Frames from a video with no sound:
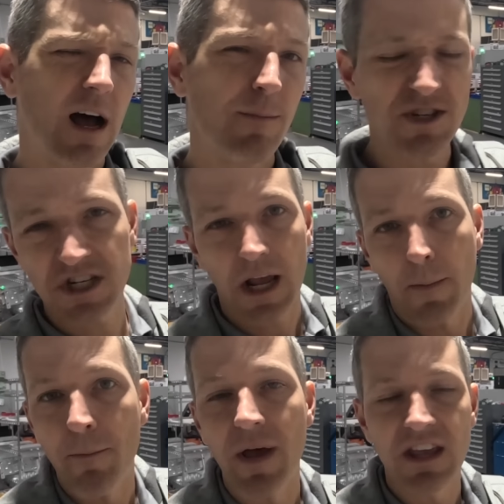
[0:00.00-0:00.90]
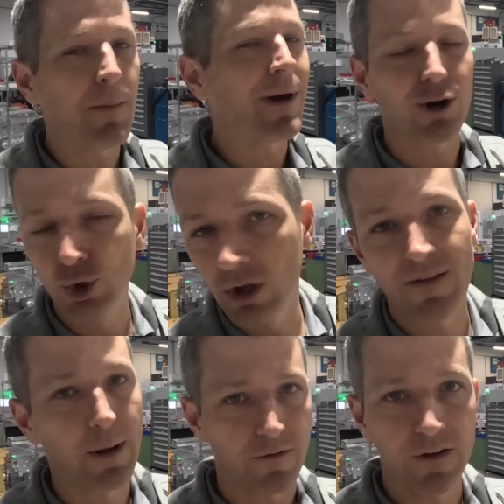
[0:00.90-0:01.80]
Um, it's just like a, you get better tool
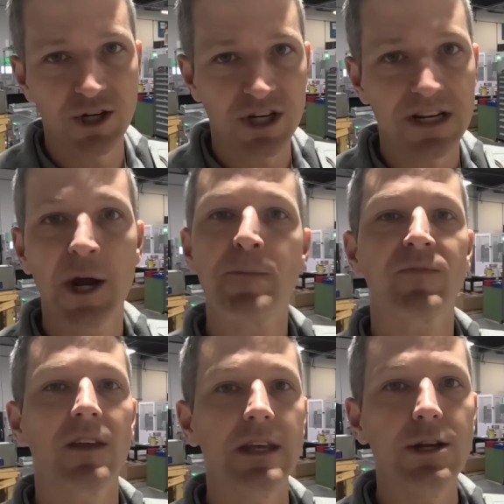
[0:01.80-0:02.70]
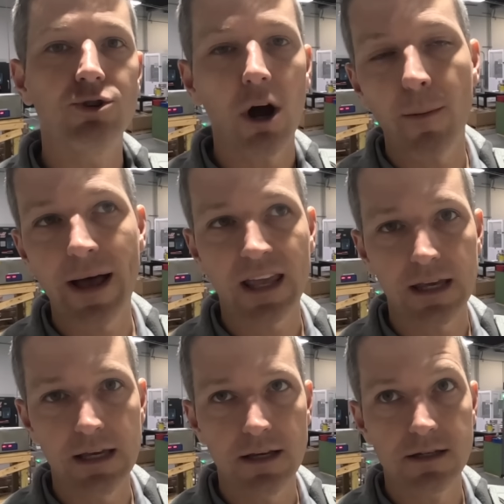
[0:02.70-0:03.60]
life, better finishes, the drawback
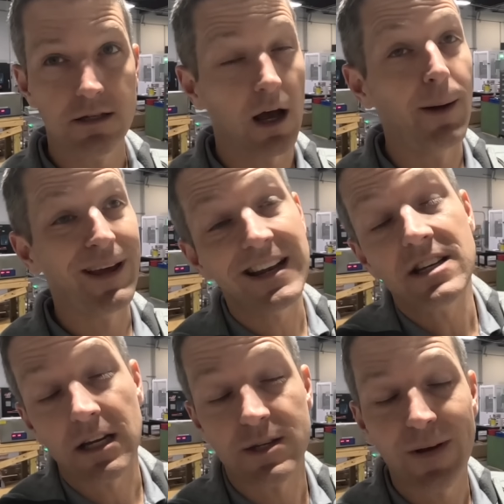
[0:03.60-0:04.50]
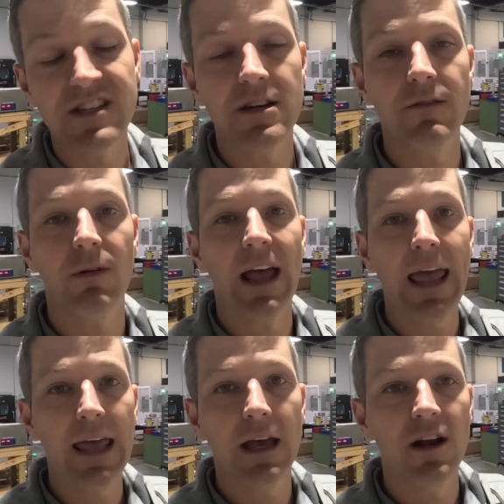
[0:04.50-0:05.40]
is um, it is expensive,
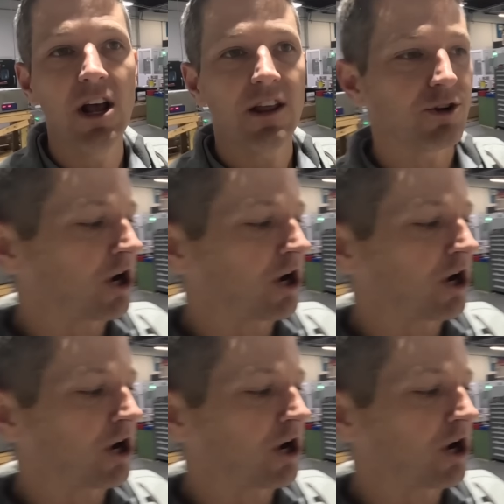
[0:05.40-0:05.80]
and the